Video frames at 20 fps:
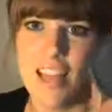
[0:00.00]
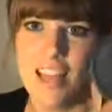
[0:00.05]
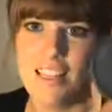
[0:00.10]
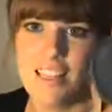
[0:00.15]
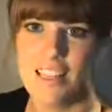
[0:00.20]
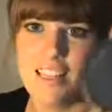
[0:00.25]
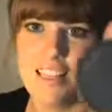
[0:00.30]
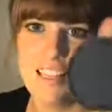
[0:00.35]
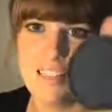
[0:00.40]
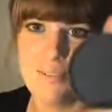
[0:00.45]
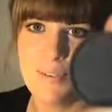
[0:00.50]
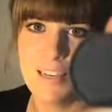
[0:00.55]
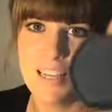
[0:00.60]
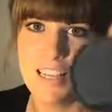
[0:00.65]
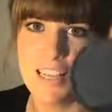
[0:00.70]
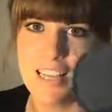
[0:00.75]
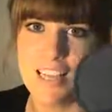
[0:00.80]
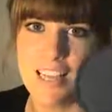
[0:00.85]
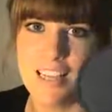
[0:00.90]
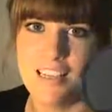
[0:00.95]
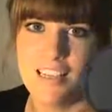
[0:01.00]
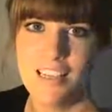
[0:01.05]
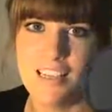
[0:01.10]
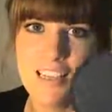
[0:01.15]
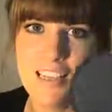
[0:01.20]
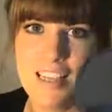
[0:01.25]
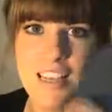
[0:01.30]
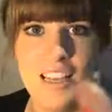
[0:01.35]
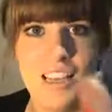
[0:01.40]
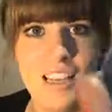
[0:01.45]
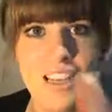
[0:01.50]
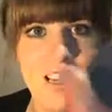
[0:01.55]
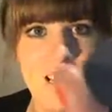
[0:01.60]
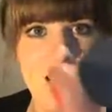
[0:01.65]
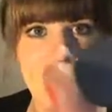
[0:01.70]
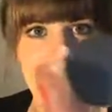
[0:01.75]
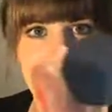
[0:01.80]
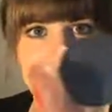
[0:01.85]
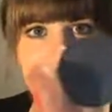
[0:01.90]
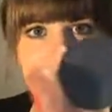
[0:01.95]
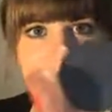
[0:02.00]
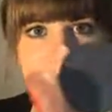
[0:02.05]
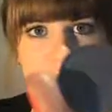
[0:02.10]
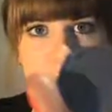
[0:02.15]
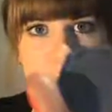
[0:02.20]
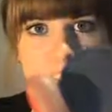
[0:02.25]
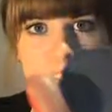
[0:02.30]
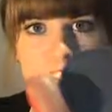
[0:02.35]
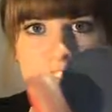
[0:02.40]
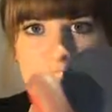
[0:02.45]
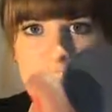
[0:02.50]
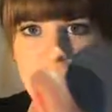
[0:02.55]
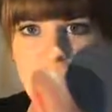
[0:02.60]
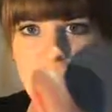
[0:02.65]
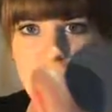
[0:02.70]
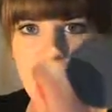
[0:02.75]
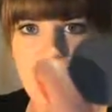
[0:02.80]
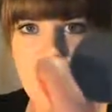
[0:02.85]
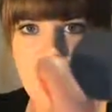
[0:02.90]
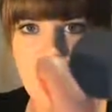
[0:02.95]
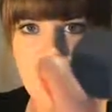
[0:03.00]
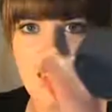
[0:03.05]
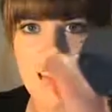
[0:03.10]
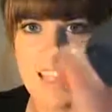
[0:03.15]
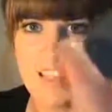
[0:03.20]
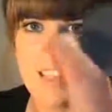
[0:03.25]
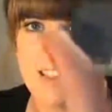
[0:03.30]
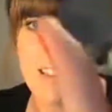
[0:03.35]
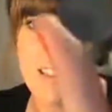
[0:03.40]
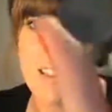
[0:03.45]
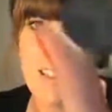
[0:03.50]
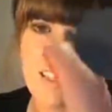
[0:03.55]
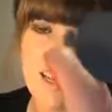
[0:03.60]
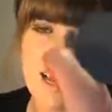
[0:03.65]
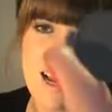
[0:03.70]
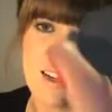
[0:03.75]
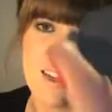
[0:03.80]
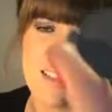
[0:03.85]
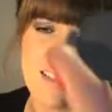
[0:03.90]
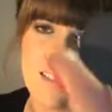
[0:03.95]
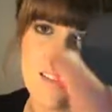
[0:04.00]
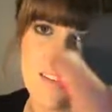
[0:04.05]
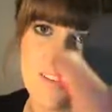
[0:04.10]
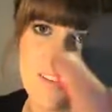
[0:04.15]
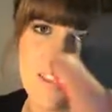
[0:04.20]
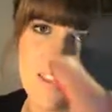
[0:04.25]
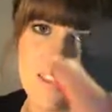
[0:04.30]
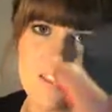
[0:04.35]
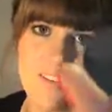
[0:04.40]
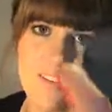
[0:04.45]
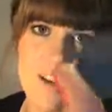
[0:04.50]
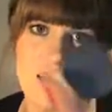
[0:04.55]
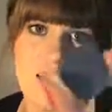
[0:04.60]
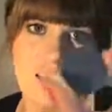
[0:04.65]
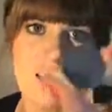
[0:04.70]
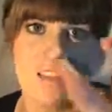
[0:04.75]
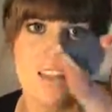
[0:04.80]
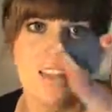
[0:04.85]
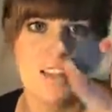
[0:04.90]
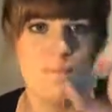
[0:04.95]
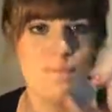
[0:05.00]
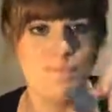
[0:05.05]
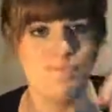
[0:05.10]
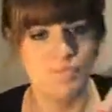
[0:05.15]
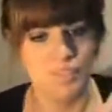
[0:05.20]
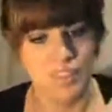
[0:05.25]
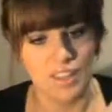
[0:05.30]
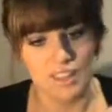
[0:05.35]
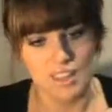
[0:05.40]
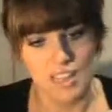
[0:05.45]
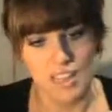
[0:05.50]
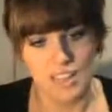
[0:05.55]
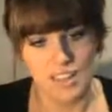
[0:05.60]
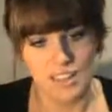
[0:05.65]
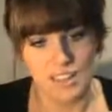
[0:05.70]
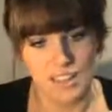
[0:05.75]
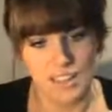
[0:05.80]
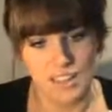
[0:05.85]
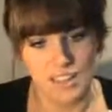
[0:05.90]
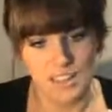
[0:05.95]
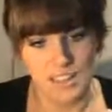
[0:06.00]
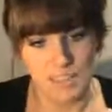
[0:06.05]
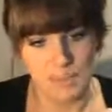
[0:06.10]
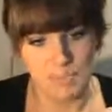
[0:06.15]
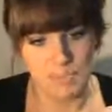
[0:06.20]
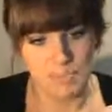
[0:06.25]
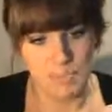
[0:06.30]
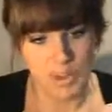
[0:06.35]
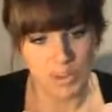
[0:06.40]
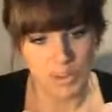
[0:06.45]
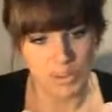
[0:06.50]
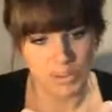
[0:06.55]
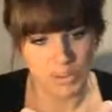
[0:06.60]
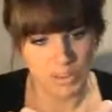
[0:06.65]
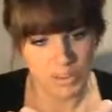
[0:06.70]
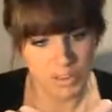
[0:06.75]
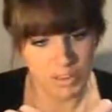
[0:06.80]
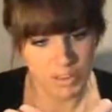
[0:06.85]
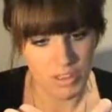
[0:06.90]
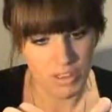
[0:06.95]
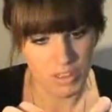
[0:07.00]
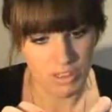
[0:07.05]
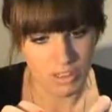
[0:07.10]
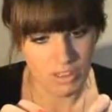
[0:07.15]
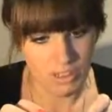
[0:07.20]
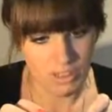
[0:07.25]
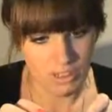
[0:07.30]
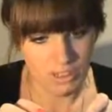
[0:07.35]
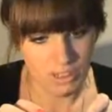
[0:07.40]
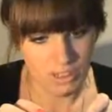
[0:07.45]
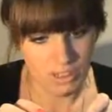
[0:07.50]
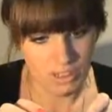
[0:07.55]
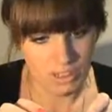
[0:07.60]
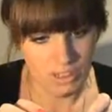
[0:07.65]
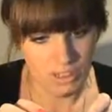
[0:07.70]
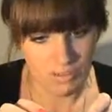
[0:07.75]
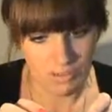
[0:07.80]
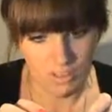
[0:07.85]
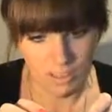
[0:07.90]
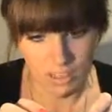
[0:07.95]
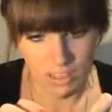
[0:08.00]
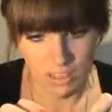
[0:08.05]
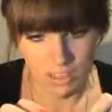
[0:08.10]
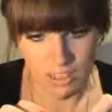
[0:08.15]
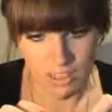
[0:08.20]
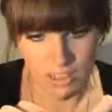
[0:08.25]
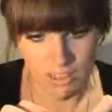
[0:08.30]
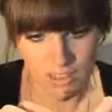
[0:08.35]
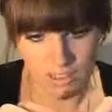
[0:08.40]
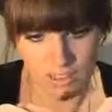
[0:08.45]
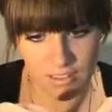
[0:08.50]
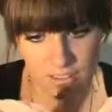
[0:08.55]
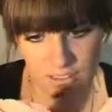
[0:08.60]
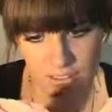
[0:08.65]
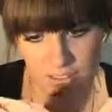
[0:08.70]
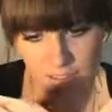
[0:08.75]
And then this one here is called Night Divine, and that's the darkest of the silver. Now these are both, can I see what they are?